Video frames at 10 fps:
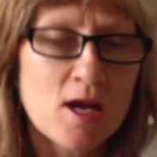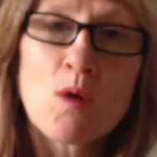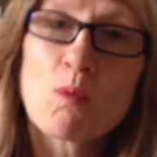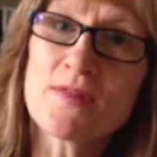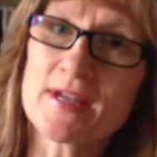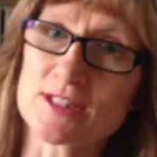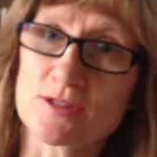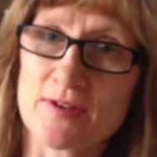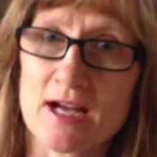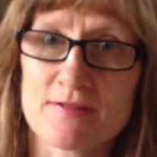What they sort
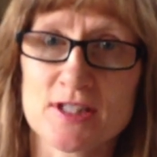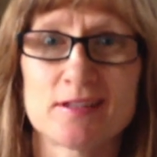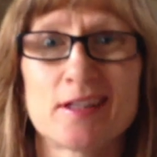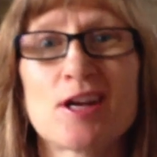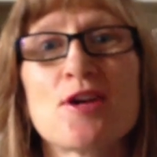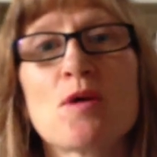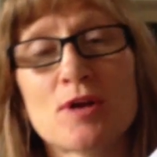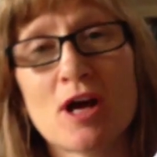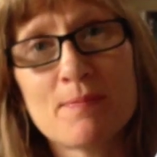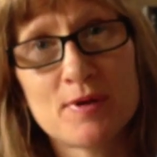of after, and I know what
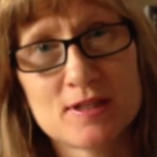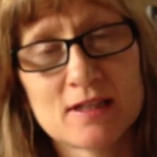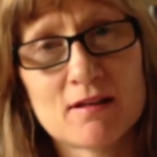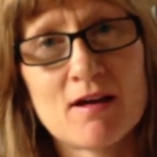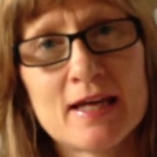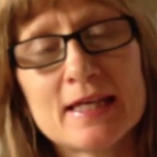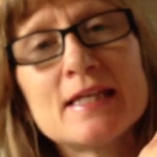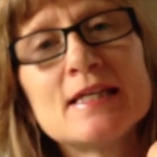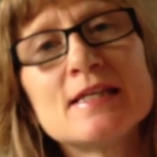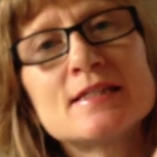I personally like,
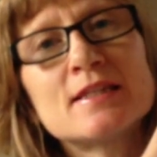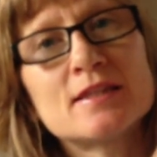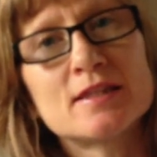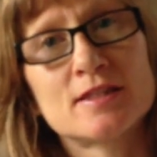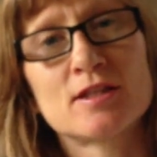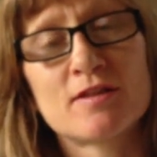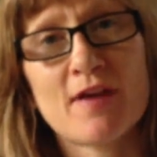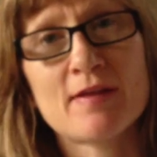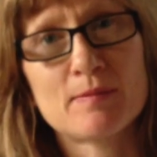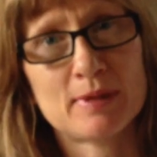is sort of the
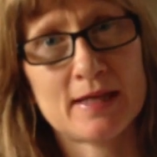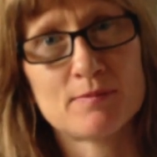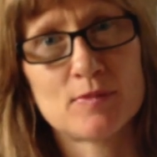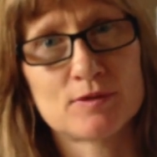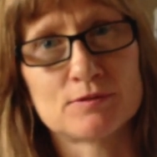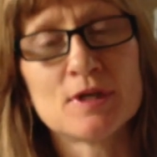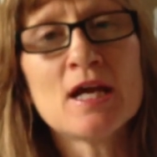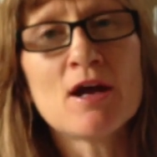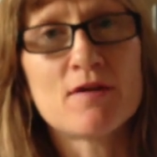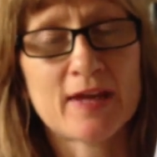family planner model
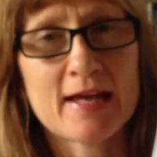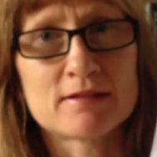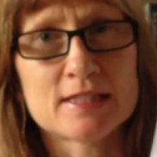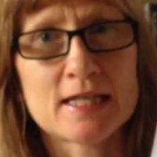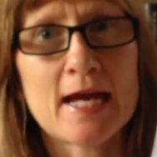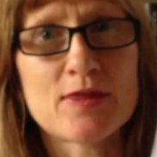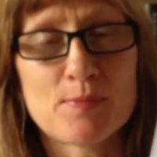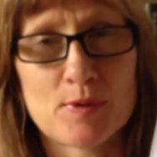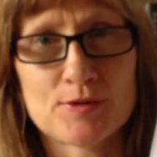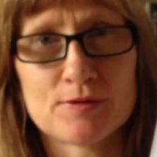of a calendar at the
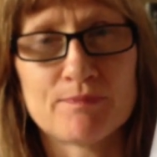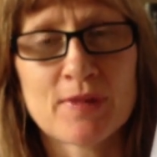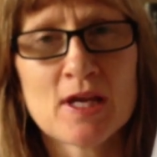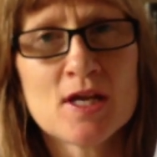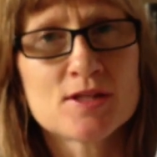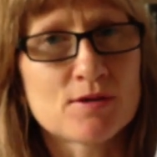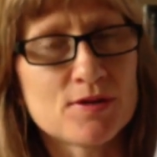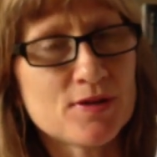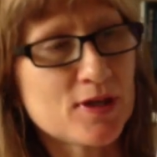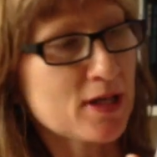bottom. So
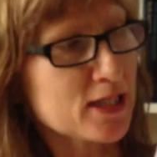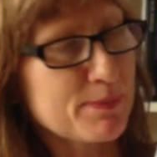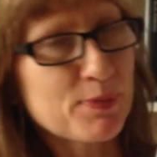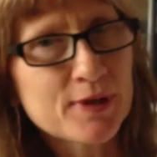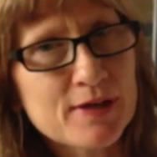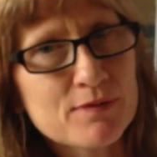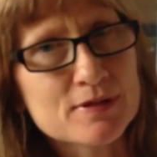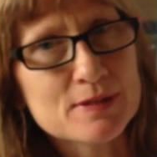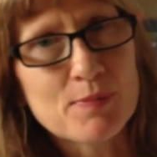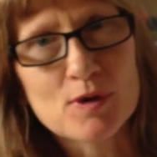you can actually put in
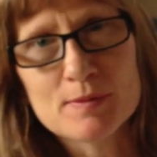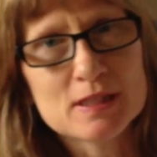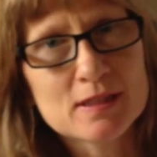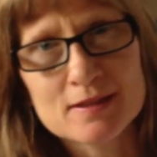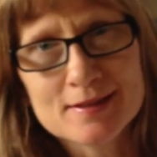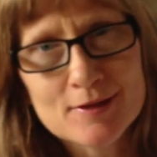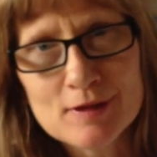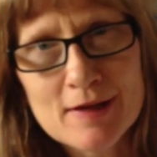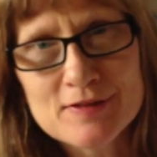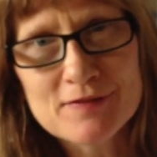everyone's appointments because they all
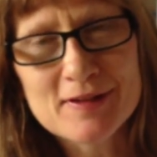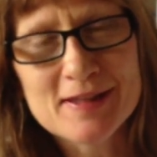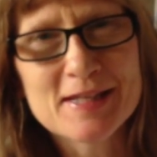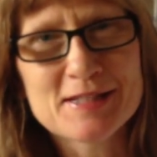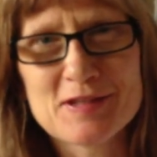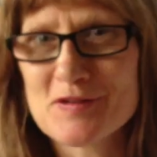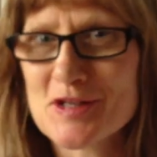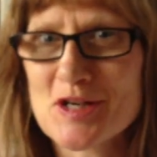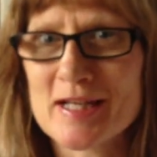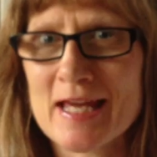have different things. You've got
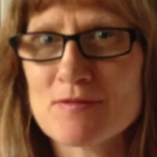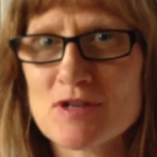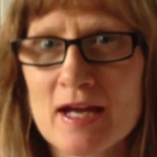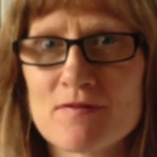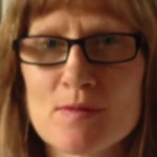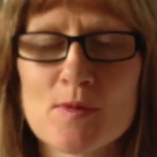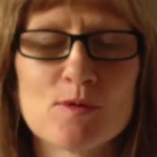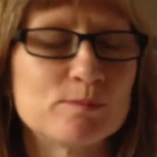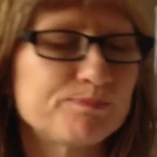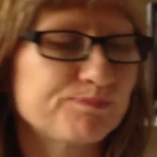to try and keep track of them all.